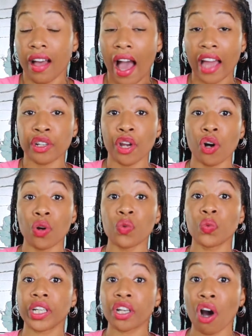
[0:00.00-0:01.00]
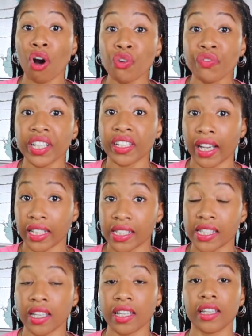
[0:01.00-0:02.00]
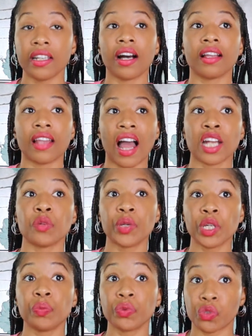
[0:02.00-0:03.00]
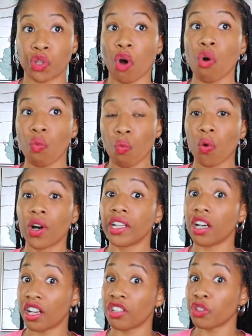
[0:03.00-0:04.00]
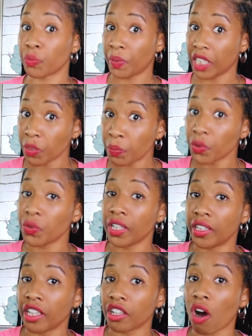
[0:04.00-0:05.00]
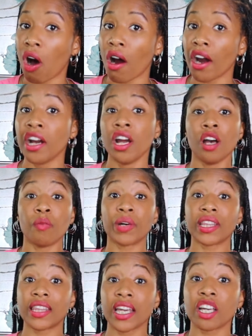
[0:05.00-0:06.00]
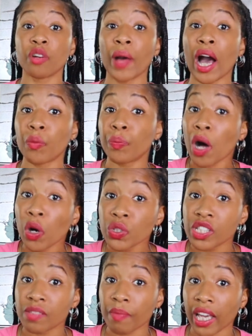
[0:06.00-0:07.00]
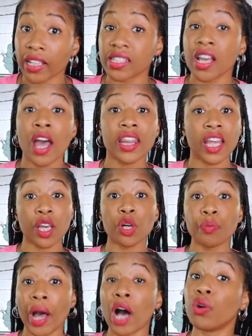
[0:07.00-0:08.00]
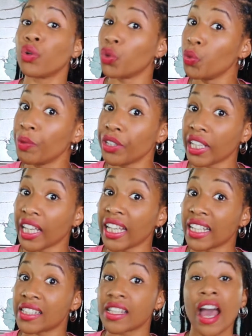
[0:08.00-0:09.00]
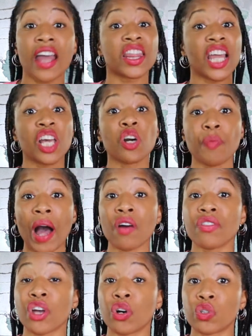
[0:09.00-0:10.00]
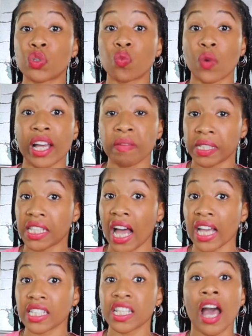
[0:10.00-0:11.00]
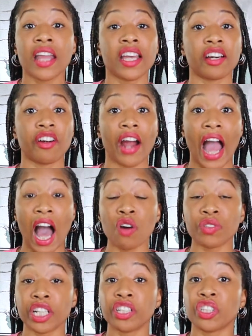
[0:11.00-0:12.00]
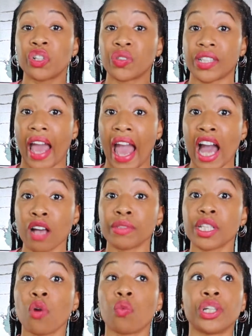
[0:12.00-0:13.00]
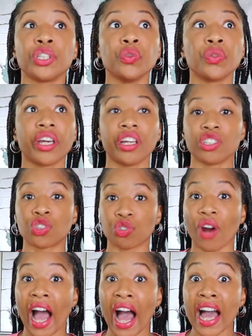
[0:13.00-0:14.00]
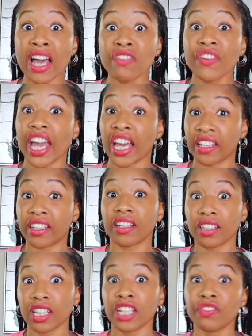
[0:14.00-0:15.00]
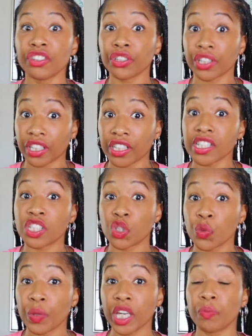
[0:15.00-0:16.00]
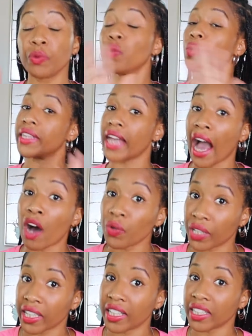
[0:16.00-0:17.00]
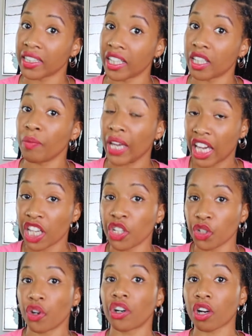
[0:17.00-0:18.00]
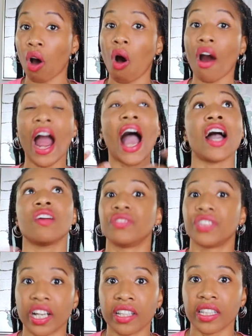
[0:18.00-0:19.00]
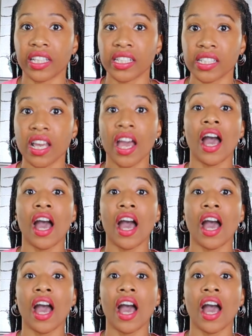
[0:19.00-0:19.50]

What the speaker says: I know with COVID-19, a lot of people don't want other people in their car, but think about Postmates, think about Uber Eats, think about those websites that are out there, those apps where you can drive and deliver goods to people without getting them in your car. I have done this.